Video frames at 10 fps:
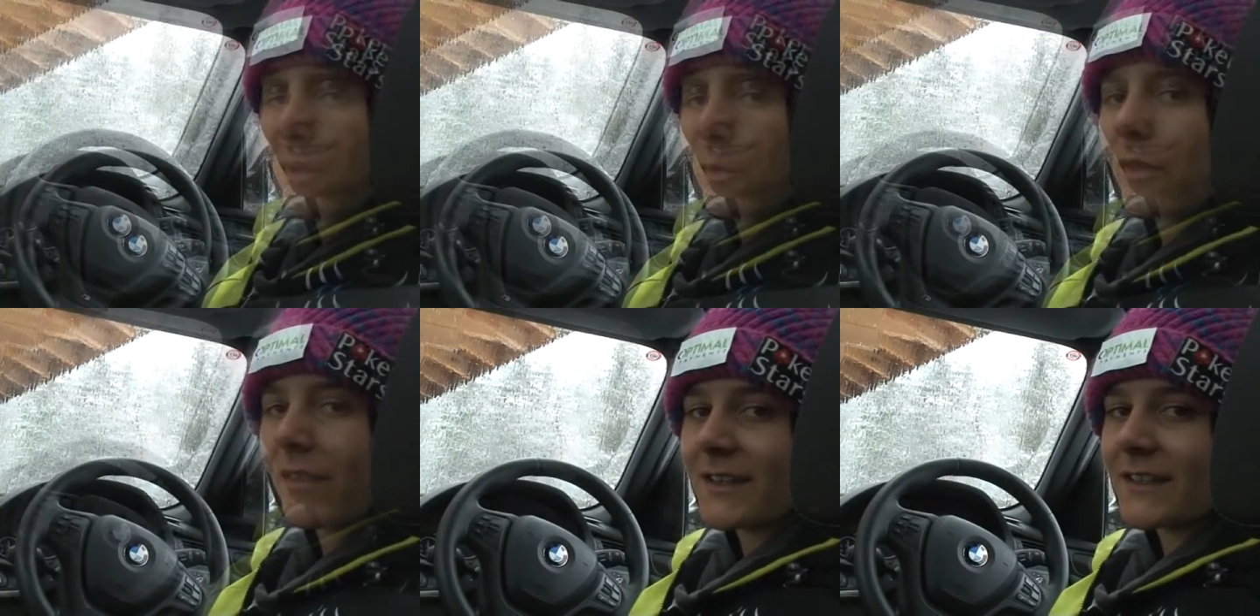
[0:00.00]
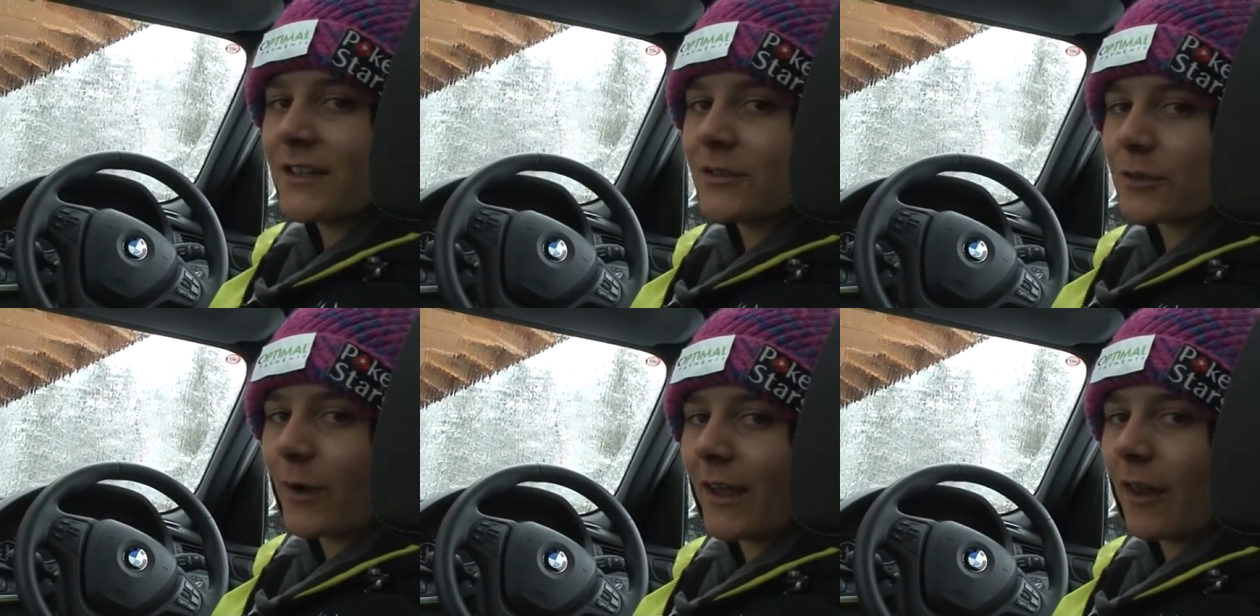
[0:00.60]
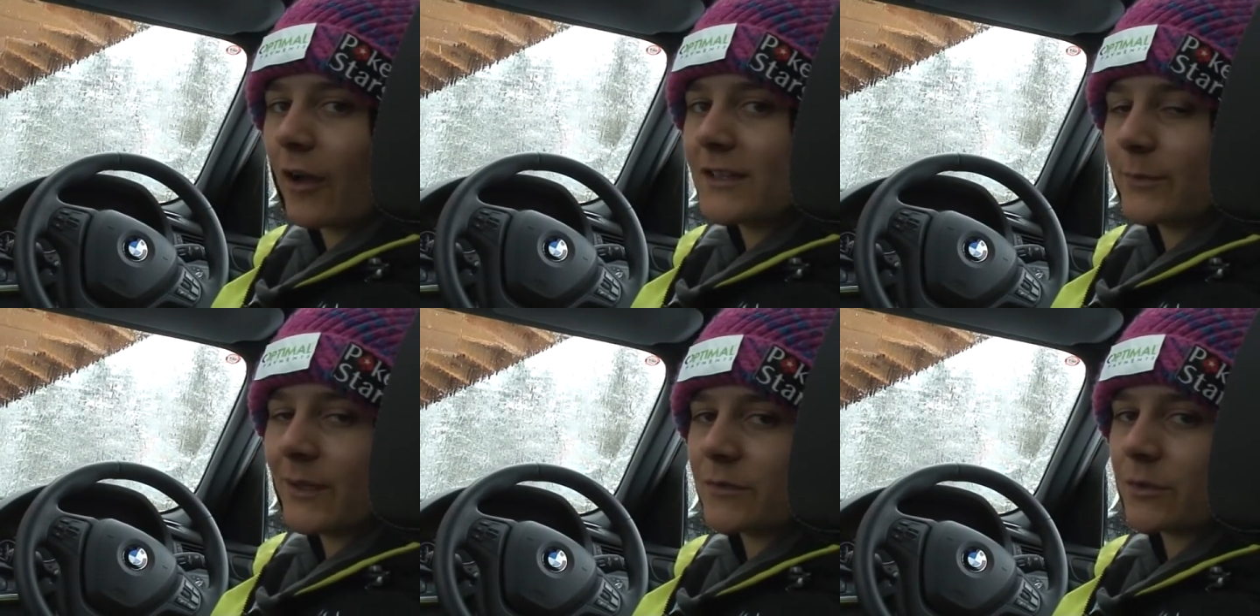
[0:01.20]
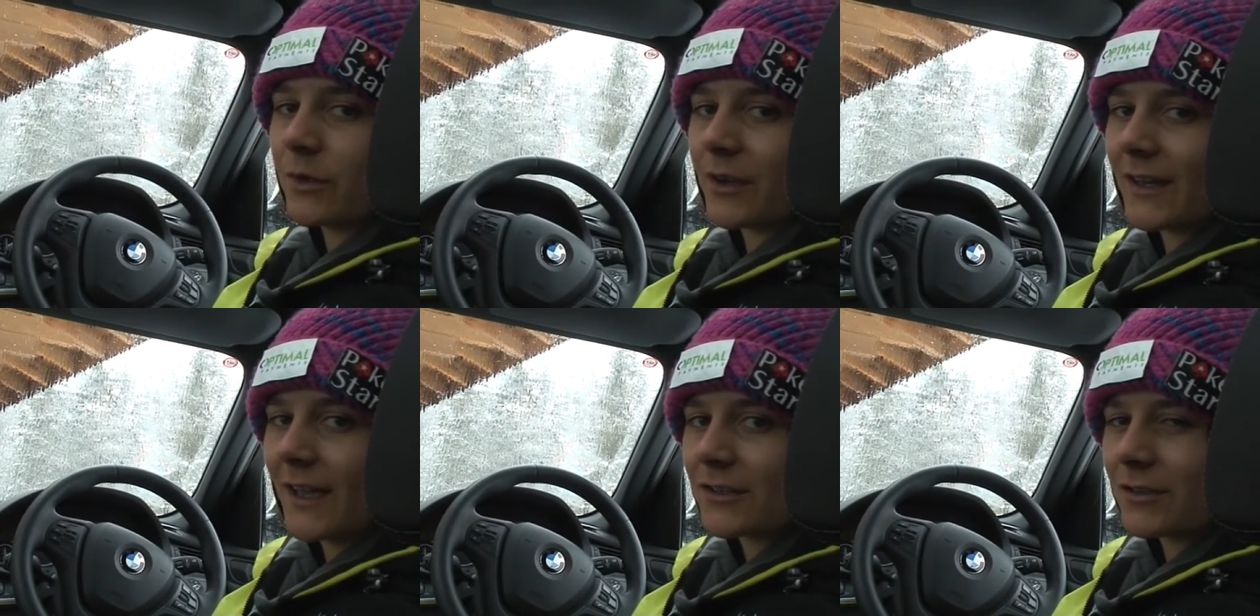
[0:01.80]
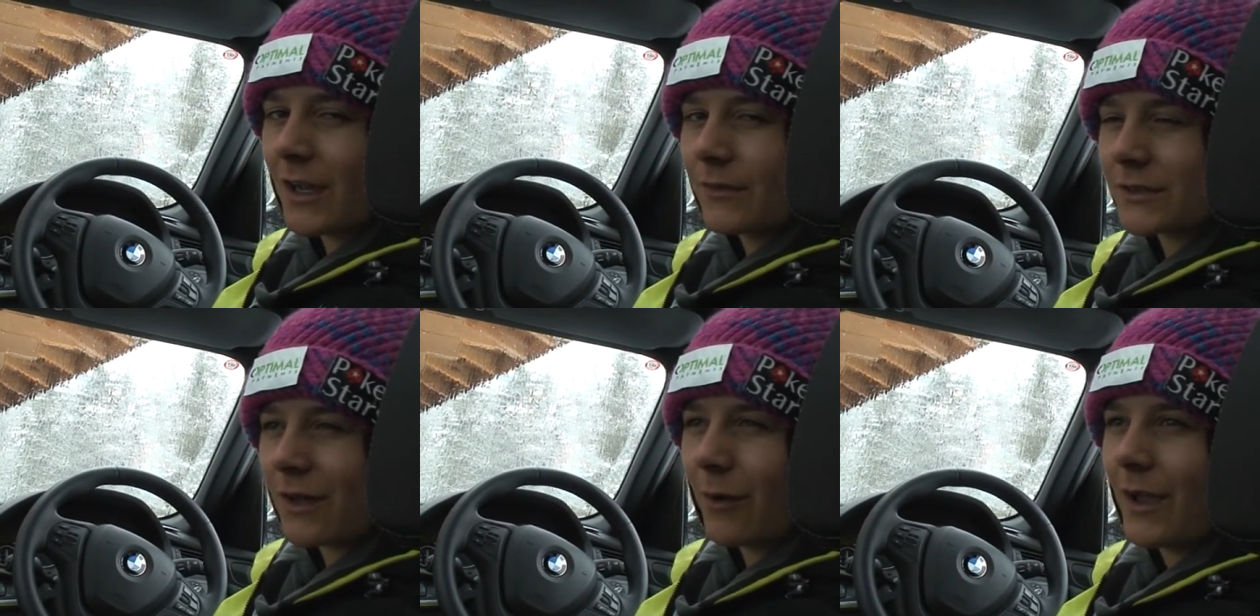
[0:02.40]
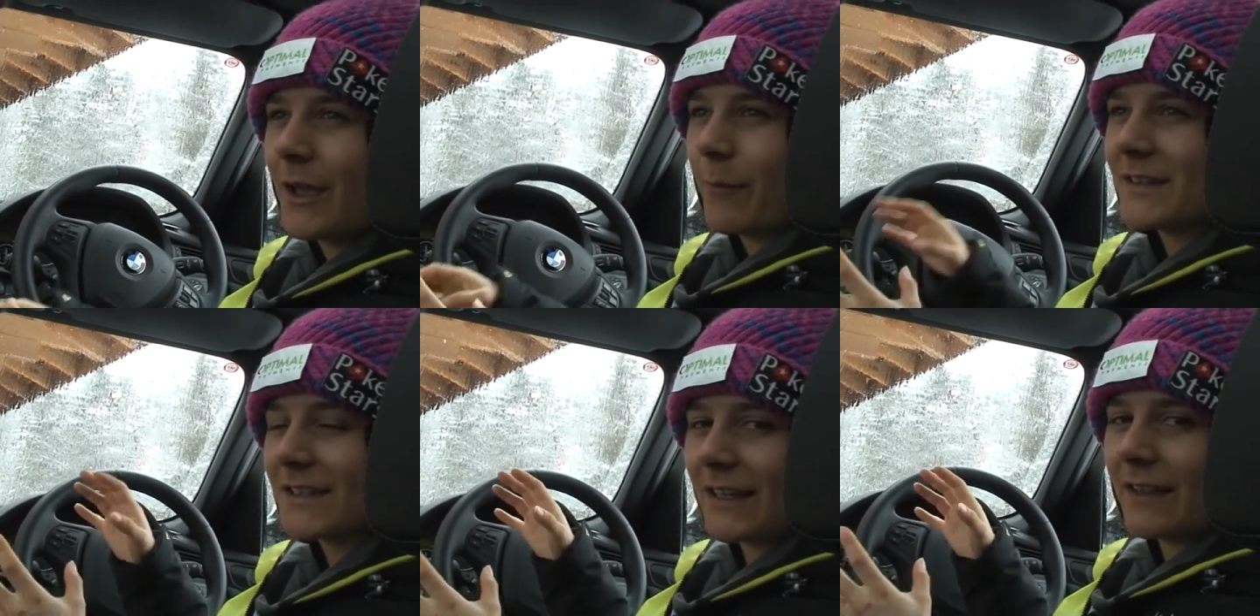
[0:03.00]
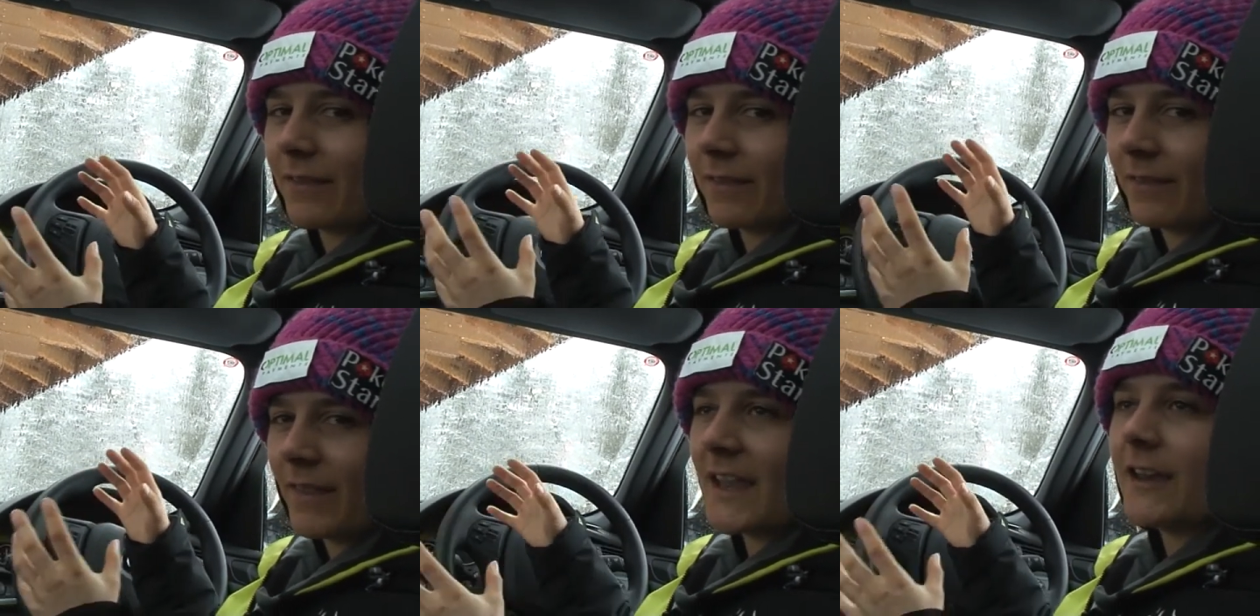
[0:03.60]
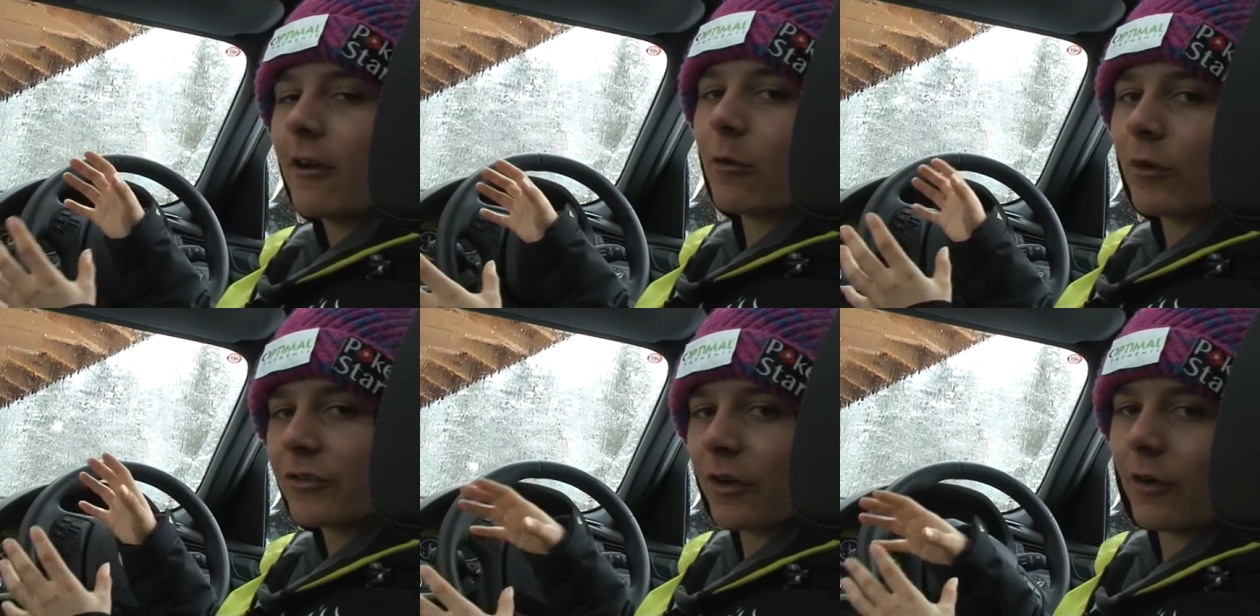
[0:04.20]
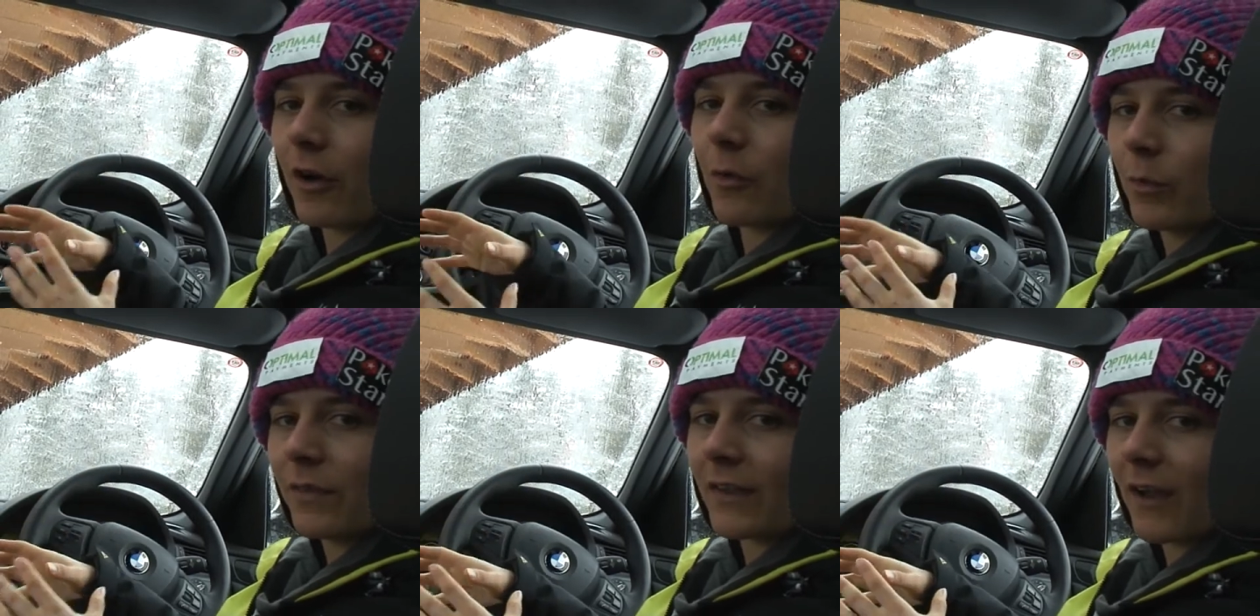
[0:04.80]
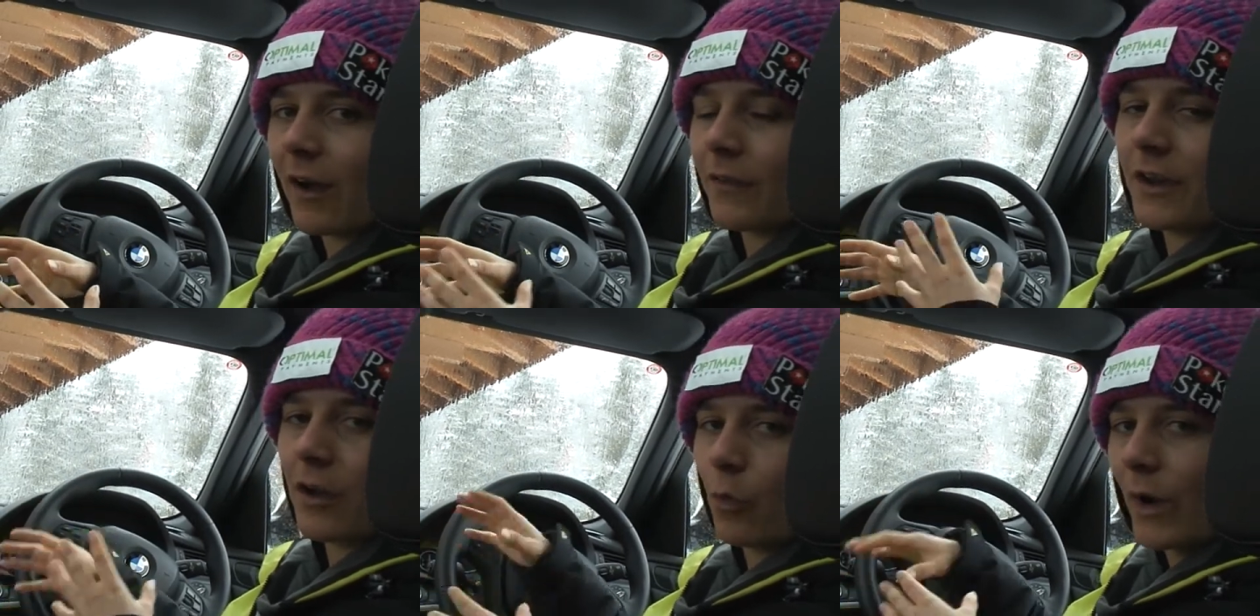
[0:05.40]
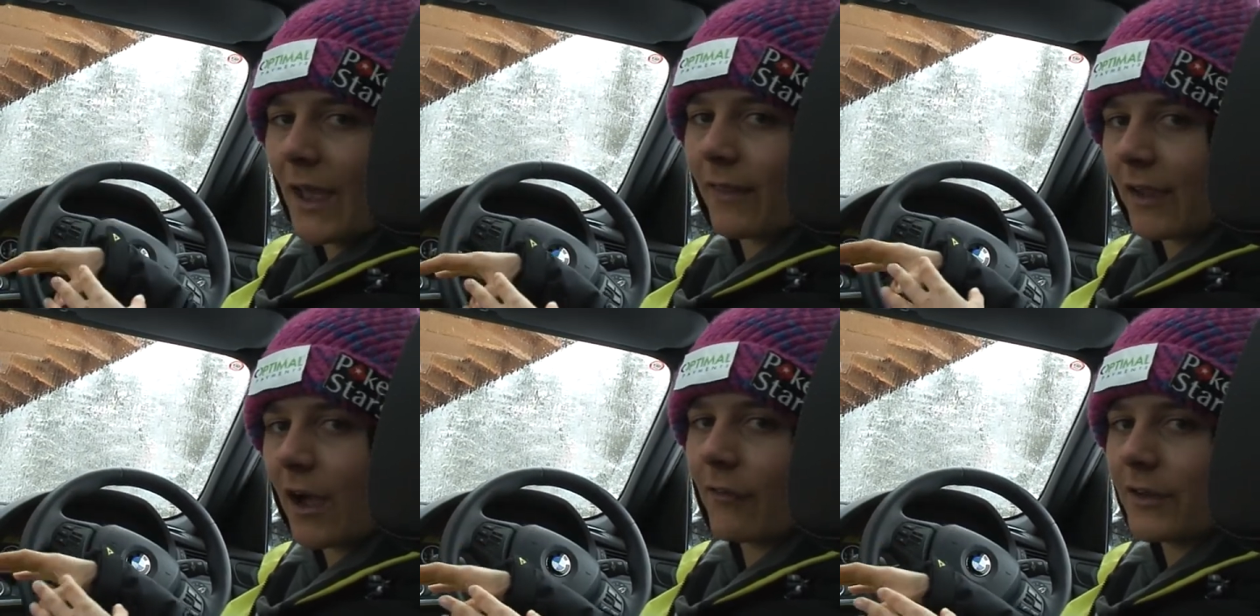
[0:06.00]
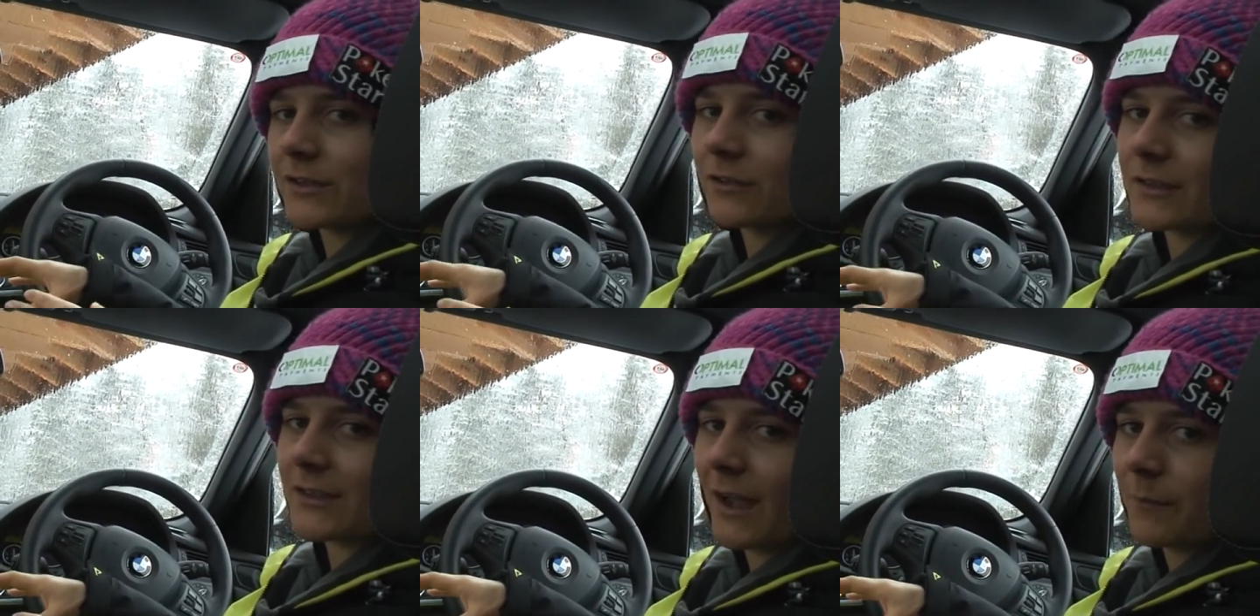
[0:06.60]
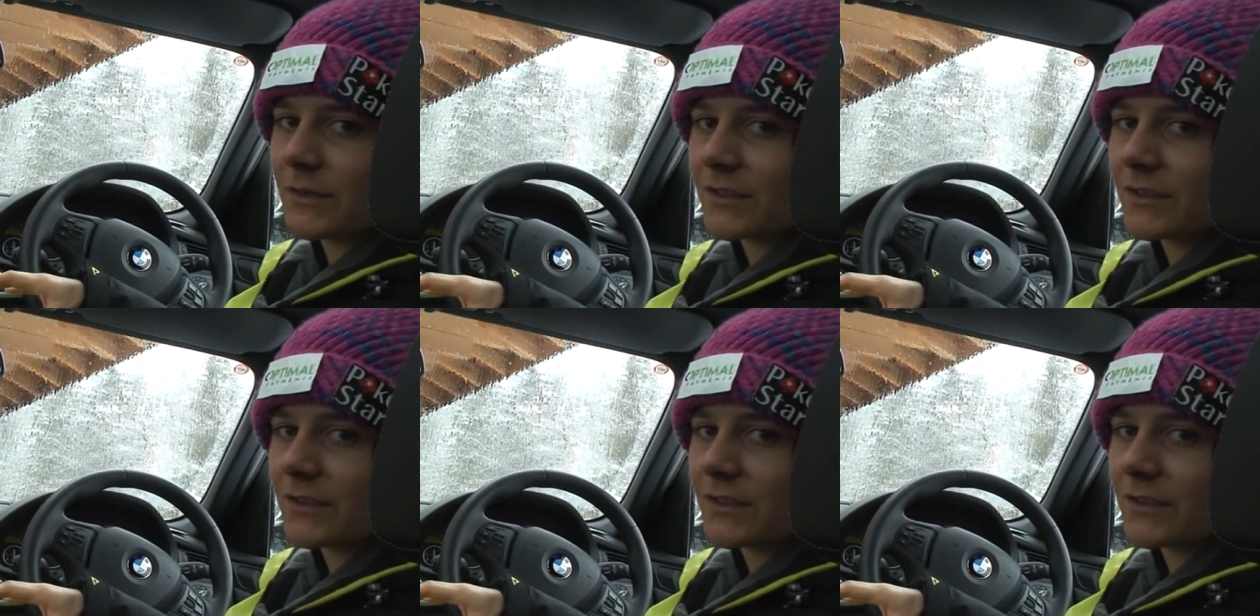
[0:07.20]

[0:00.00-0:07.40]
One of the things I use quite a lot is BMW Connector Drive, so basically they know what's going on with the car and they know where the car is all the time.